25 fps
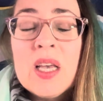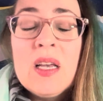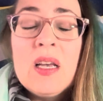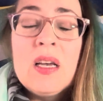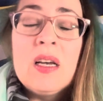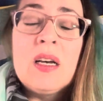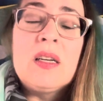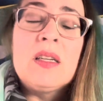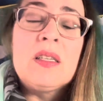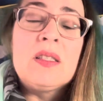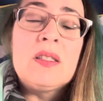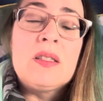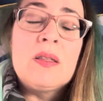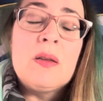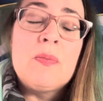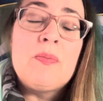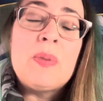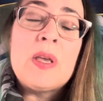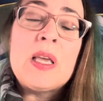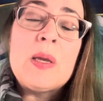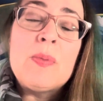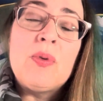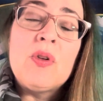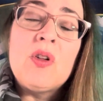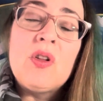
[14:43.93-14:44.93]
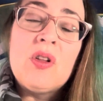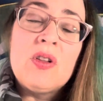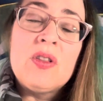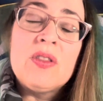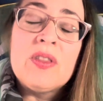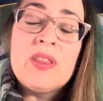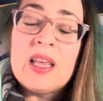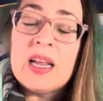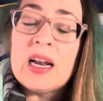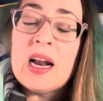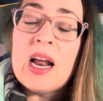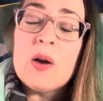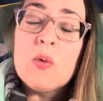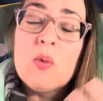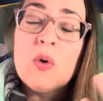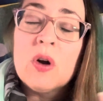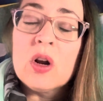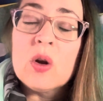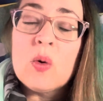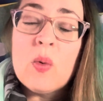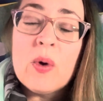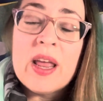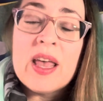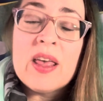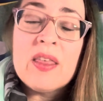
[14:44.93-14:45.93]
the people that I
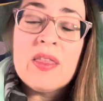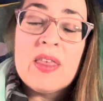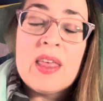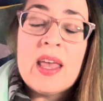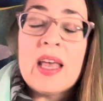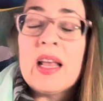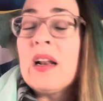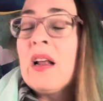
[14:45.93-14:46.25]
work with that,